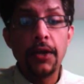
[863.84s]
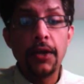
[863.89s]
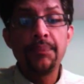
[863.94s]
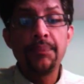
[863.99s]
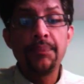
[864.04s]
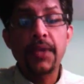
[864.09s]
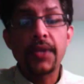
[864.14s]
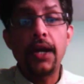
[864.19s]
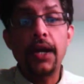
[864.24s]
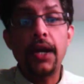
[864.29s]

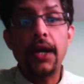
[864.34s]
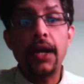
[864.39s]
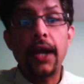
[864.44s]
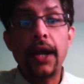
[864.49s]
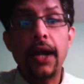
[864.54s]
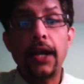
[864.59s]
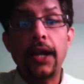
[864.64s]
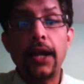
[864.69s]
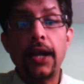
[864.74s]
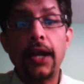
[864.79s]

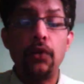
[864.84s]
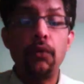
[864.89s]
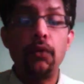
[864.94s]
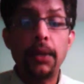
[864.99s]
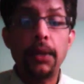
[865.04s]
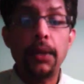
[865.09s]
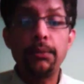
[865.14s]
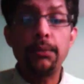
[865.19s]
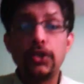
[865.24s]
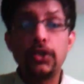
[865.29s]
No, what
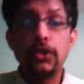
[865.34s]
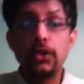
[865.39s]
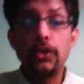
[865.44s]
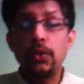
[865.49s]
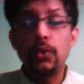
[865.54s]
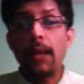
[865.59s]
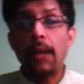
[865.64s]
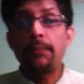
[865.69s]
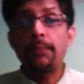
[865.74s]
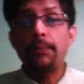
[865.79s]
I'm going to
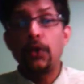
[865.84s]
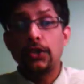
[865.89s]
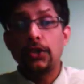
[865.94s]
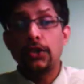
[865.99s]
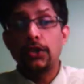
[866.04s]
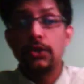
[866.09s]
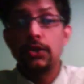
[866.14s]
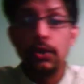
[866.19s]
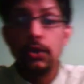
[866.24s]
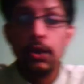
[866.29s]
do, I'm going
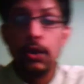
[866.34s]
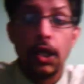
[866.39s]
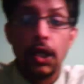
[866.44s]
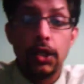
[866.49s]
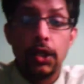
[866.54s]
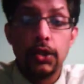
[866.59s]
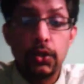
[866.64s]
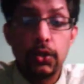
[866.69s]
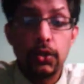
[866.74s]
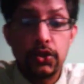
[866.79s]
to
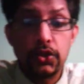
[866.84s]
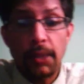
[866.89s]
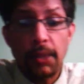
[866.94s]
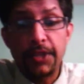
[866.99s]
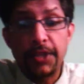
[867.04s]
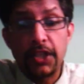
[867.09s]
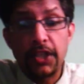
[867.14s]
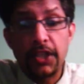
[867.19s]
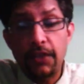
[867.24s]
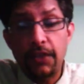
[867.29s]
do
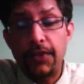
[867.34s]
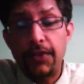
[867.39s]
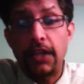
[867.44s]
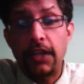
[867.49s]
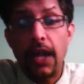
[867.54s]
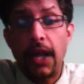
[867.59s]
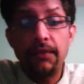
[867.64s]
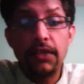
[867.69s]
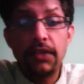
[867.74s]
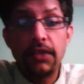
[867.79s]
something
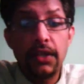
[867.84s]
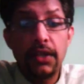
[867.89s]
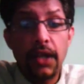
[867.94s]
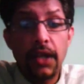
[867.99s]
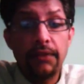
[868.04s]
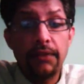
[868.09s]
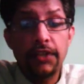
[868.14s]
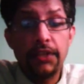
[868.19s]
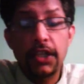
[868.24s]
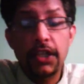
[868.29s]
different. I
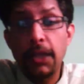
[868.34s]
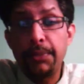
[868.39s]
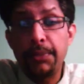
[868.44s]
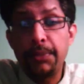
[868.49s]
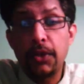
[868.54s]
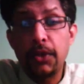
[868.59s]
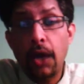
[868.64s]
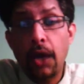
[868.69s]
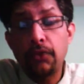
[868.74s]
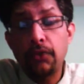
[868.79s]
will keep
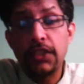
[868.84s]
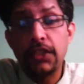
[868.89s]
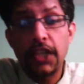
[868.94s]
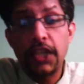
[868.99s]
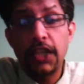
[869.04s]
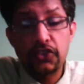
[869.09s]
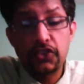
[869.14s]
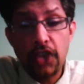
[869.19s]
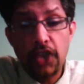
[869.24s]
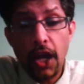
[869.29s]
you down with the
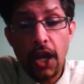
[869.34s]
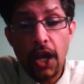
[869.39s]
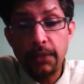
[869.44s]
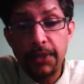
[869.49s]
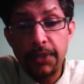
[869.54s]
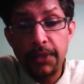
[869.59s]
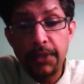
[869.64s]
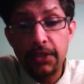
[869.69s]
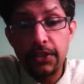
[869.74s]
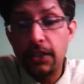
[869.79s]

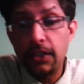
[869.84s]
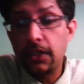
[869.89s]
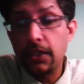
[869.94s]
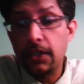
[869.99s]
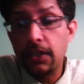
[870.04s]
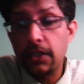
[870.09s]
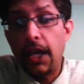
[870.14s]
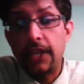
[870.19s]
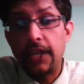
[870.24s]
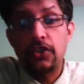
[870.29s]
excitement here
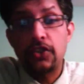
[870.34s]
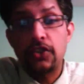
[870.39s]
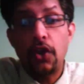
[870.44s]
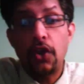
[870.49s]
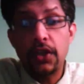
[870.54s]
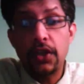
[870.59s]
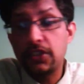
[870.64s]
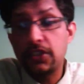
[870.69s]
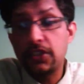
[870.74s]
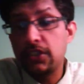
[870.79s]
as
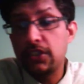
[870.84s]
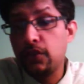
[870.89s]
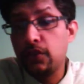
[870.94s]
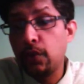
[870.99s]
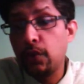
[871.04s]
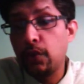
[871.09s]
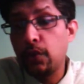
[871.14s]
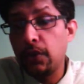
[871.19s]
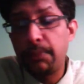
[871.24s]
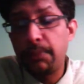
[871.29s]
long as this
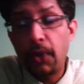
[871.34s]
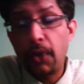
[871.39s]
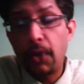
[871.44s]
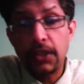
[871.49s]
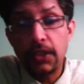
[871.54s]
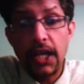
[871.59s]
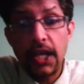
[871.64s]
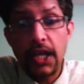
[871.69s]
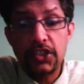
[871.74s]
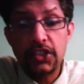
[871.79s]
YouTube
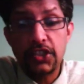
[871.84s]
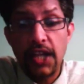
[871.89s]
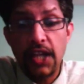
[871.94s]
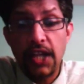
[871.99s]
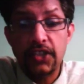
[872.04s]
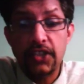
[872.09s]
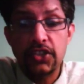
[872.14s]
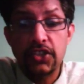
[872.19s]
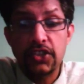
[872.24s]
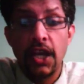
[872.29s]
broadcast
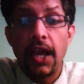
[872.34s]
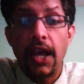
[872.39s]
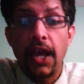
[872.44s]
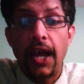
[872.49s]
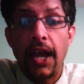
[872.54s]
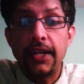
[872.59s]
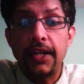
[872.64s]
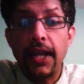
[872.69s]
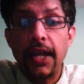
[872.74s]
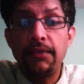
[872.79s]
lasts,
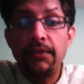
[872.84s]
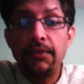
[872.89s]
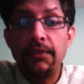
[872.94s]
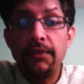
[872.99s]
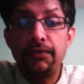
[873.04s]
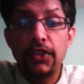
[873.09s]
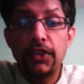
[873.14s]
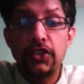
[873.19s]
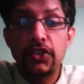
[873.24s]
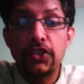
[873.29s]
and
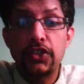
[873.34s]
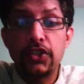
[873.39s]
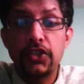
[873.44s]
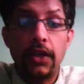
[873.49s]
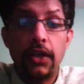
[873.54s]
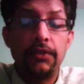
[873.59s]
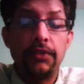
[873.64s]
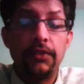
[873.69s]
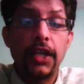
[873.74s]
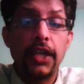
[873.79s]

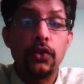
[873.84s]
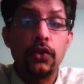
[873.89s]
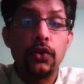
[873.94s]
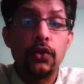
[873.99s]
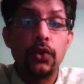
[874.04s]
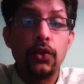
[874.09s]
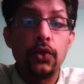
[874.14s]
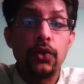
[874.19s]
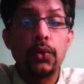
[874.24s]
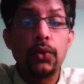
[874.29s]
I'll take you
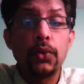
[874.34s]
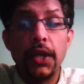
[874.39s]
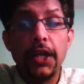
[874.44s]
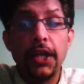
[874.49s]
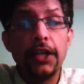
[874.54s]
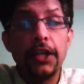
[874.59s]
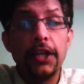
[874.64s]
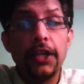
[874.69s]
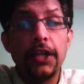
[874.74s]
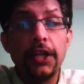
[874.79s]
down to
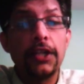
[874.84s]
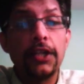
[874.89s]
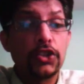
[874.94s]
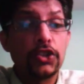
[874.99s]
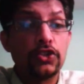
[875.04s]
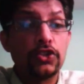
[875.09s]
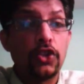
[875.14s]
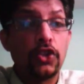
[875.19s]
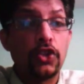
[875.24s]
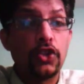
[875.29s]
England
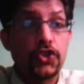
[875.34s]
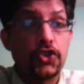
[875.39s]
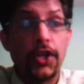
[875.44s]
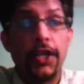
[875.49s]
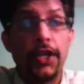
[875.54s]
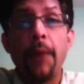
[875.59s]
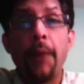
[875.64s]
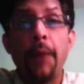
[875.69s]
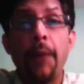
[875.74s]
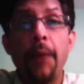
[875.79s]
versus
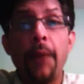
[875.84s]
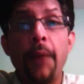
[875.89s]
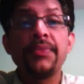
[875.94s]
Australia.